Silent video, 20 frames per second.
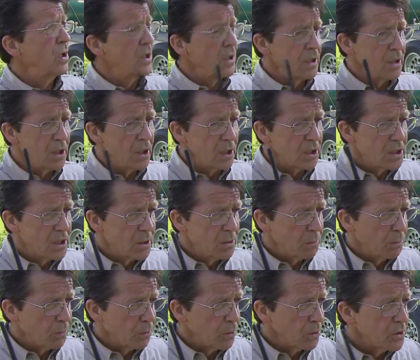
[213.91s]
the
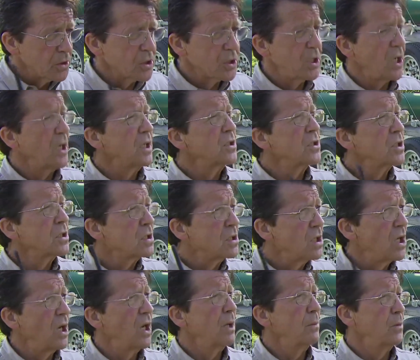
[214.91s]
precise
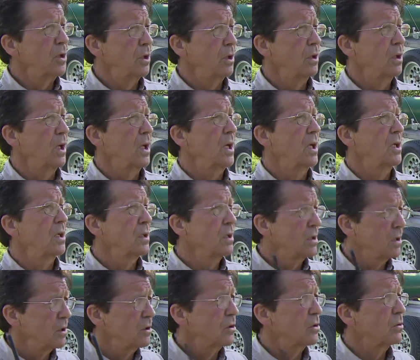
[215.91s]
timing of that
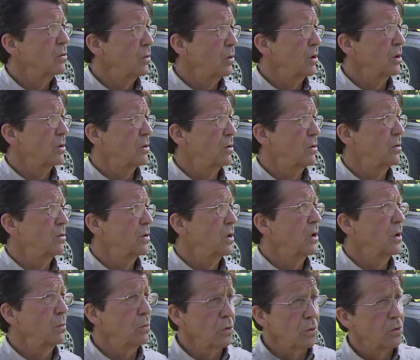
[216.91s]
is critical,
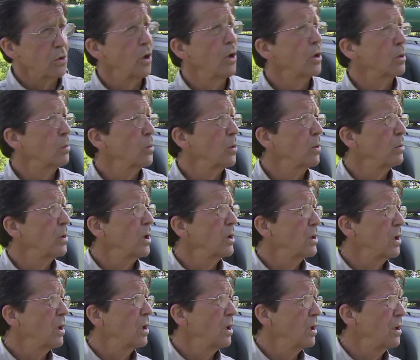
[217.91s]
and we'll talk more about
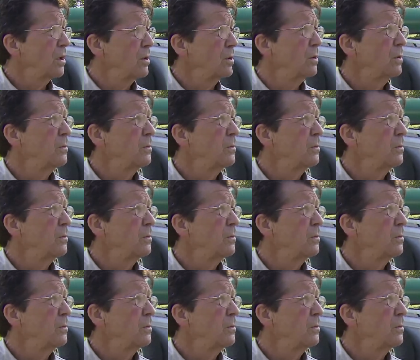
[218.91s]
that later.